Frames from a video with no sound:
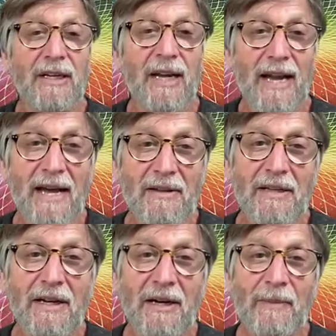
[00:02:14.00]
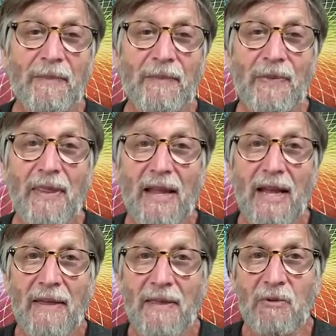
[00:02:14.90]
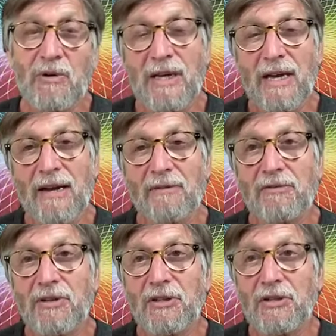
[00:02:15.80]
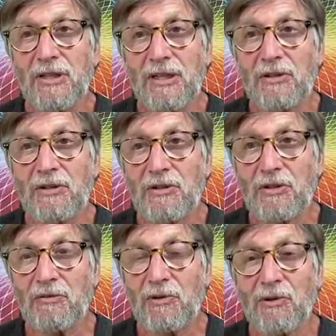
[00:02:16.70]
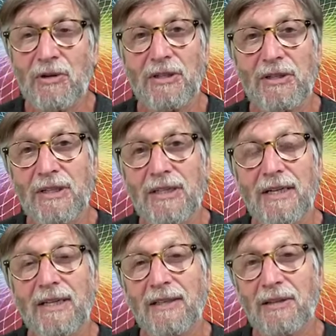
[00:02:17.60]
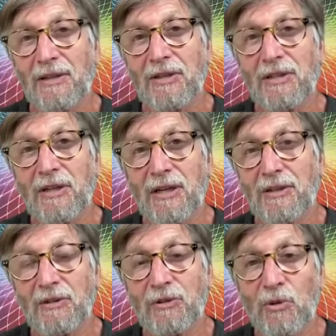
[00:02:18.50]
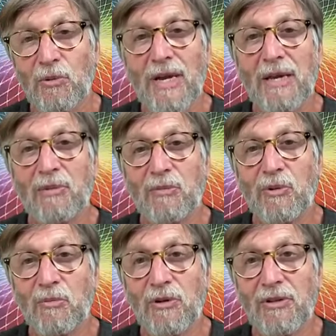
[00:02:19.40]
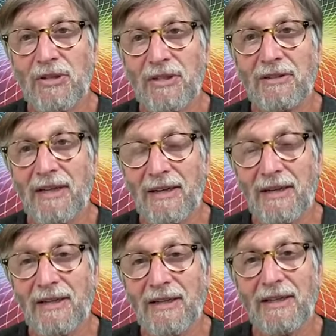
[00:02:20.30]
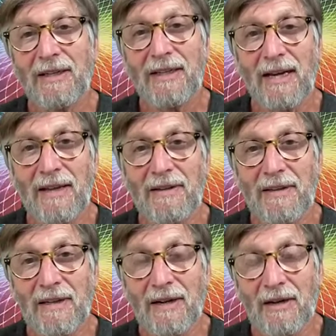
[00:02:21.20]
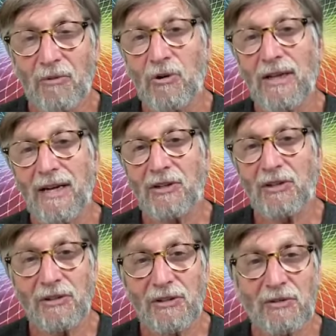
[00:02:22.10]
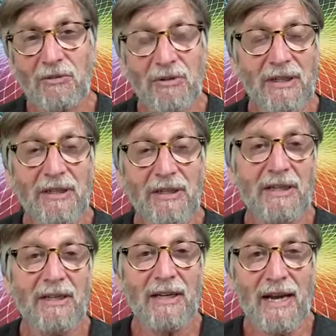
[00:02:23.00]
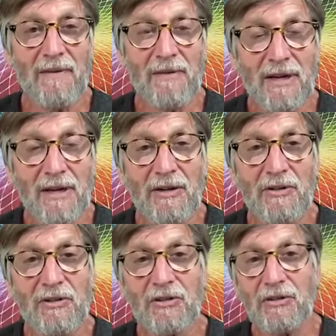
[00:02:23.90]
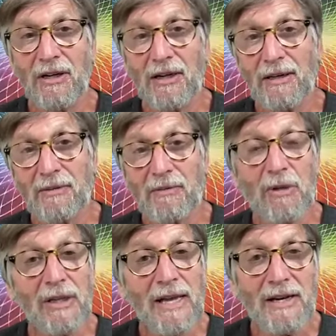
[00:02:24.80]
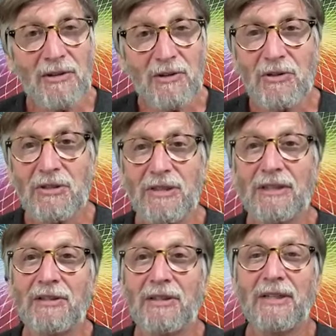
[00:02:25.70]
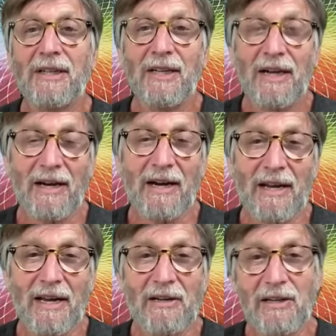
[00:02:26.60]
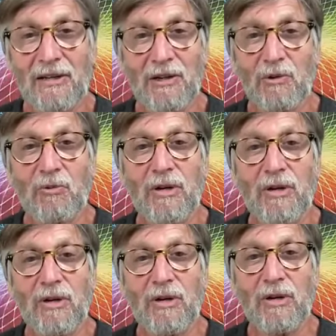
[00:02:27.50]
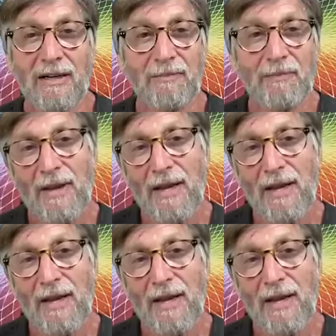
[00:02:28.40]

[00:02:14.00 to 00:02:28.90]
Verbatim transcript: And, um, and then we have seniors, of course. There's uh, two baby boomers in there, and uh, well, actually three. And there's uh, millennials, and uh, and here we are